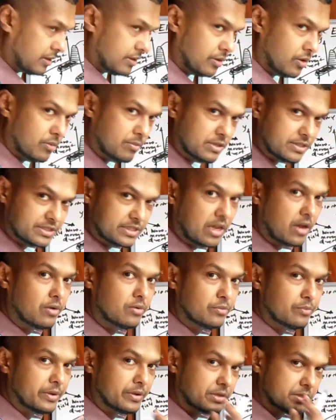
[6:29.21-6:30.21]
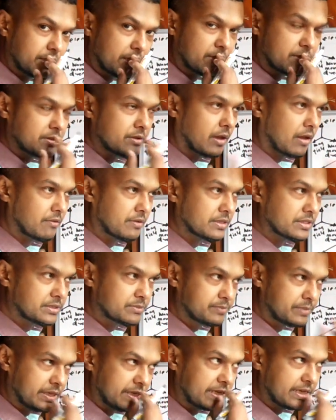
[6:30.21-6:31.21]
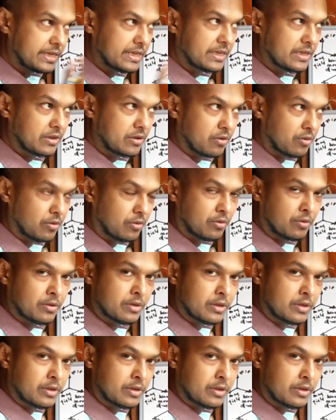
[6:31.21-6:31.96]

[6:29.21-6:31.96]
normal sound waves that our speaking or